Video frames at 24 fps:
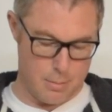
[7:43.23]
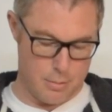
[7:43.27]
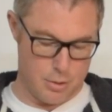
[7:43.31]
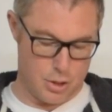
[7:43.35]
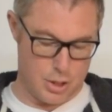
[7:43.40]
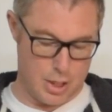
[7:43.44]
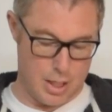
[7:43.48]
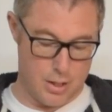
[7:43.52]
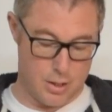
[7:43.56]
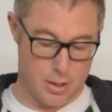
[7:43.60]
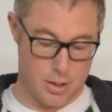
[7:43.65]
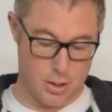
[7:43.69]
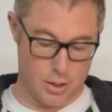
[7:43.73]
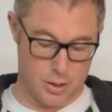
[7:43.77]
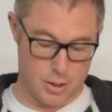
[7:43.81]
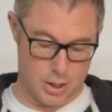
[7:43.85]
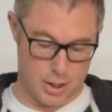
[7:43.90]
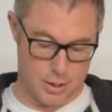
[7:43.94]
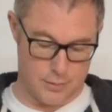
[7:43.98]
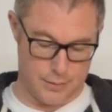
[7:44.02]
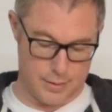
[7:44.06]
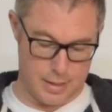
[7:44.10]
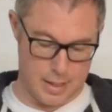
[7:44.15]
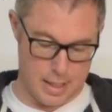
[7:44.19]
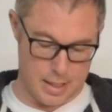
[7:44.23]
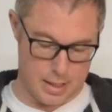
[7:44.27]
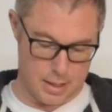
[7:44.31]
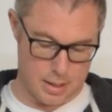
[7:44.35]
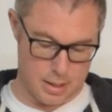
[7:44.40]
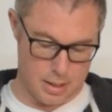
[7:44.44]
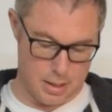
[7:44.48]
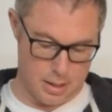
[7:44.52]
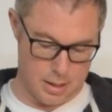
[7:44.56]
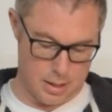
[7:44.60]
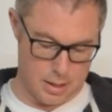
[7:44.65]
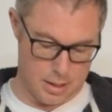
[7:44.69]
sheath cutters for this,
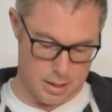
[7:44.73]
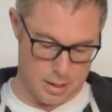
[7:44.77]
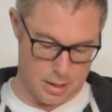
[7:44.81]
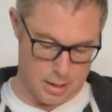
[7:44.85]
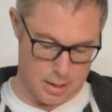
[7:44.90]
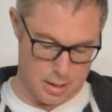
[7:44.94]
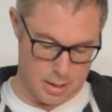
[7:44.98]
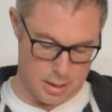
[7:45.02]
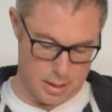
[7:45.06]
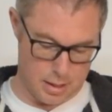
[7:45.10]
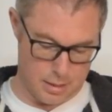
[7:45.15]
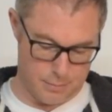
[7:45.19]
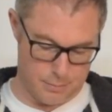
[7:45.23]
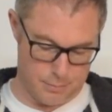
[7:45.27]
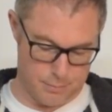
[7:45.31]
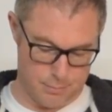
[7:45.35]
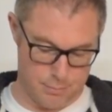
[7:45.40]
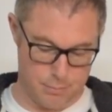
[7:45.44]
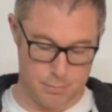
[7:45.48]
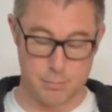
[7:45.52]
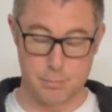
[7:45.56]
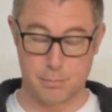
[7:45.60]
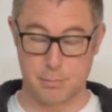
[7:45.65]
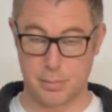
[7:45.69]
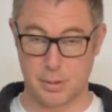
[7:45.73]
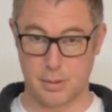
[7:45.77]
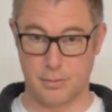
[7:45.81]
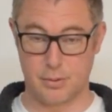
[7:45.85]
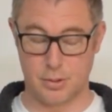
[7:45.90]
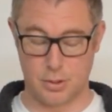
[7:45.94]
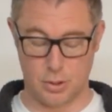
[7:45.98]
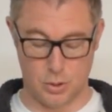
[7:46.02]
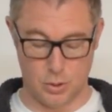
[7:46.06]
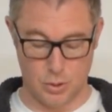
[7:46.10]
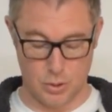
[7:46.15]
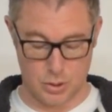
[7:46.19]
but of
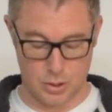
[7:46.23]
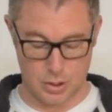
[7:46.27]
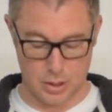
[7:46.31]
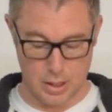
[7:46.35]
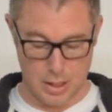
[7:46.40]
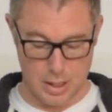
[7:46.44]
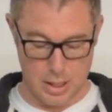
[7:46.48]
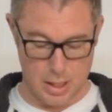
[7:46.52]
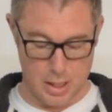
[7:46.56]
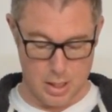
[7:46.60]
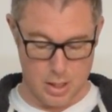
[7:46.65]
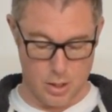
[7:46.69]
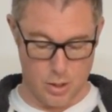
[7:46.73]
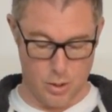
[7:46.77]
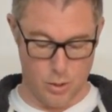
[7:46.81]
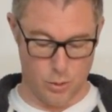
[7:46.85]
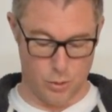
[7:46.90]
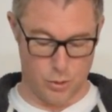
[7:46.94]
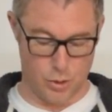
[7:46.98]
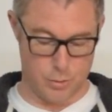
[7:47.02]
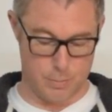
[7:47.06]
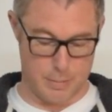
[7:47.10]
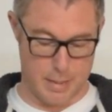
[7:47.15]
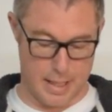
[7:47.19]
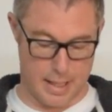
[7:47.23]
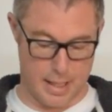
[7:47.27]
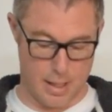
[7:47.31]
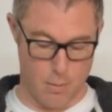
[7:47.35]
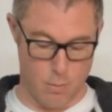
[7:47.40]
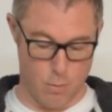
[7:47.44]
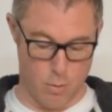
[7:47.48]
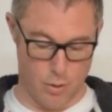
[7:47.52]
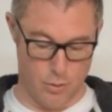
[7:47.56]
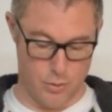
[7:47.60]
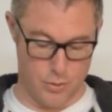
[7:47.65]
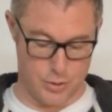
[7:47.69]
course you're just
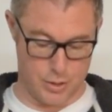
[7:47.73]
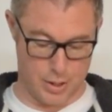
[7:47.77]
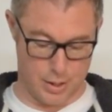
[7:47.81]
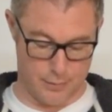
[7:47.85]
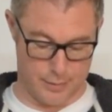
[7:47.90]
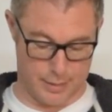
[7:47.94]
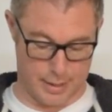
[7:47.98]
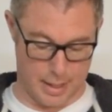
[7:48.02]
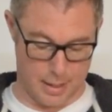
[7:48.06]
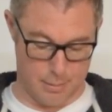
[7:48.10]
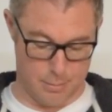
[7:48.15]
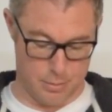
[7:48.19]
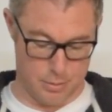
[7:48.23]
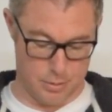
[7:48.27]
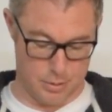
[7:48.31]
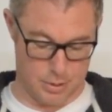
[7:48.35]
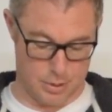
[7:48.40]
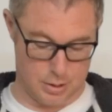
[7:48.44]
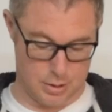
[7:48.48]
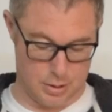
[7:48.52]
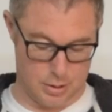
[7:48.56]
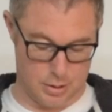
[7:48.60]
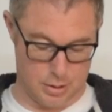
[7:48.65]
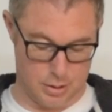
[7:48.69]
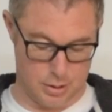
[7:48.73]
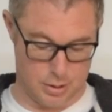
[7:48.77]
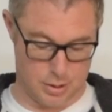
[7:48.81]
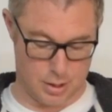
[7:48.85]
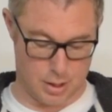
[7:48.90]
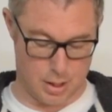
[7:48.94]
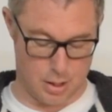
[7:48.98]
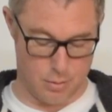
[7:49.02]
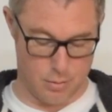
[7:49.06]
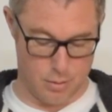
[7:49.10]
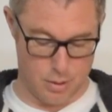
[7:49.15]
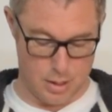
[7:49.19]
making one set of cables,
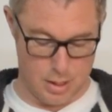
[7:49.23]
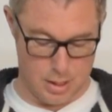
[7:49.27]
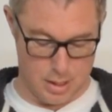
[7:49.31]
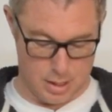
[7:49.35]
so